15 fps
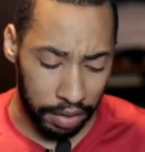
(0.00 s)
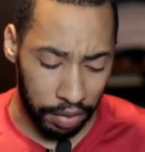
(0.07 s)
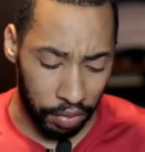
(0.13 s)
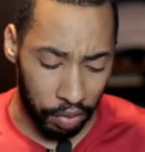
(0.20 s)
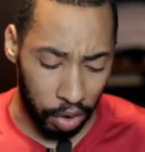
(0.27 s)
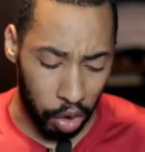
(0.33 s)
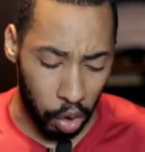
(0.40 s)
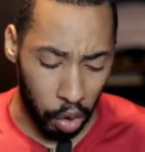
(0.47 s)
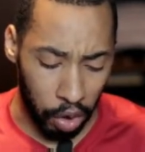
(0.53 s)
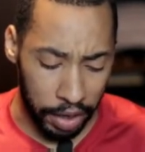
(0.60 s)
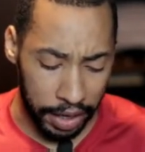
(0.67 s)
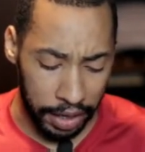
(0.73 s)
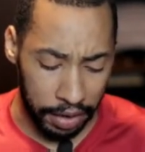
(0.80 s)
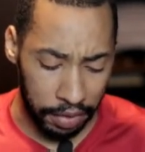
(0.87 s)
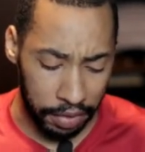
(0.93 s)
the
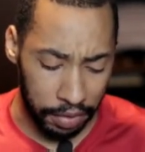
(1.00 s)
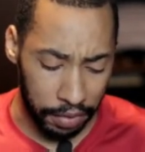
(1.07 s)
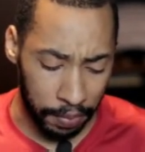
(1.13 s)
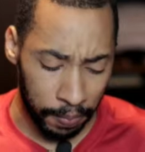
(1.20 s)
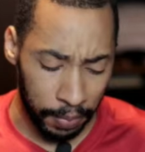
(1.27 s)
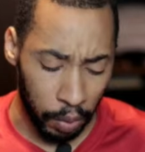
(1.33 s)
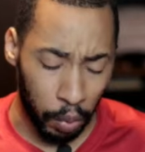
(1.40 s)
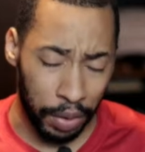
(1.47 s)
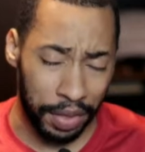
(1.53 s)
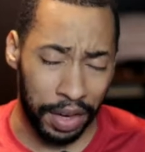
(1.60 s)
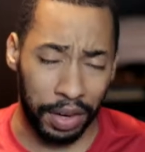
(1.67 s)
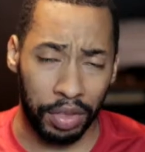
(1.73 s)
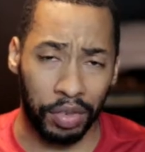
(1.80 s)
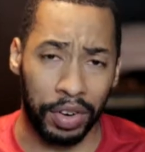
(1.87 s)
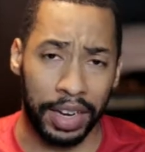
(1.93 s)
recordings
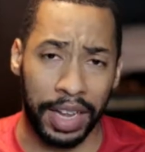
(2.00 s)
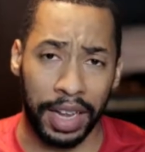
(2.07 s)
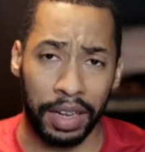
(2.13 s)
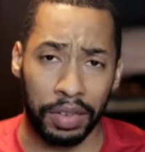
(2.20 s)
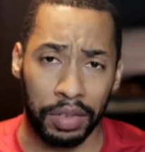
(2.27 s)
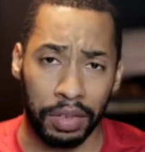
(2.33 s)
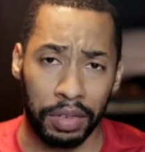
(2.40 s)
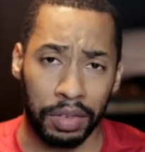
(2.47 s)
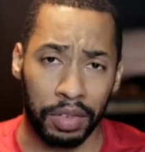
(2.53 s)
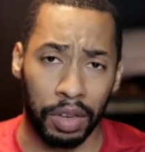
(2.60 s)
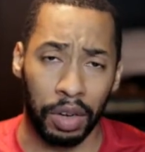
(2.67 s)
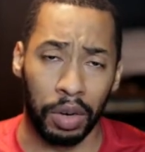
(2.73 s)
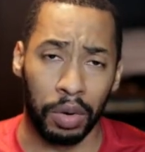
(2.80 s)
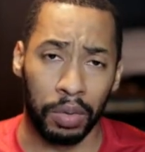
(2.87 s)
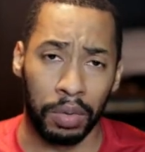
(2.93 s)
within 3 days.
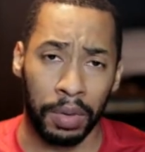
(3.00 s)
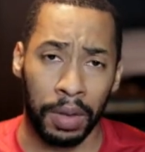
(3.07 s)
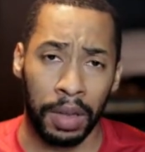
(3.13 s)
So,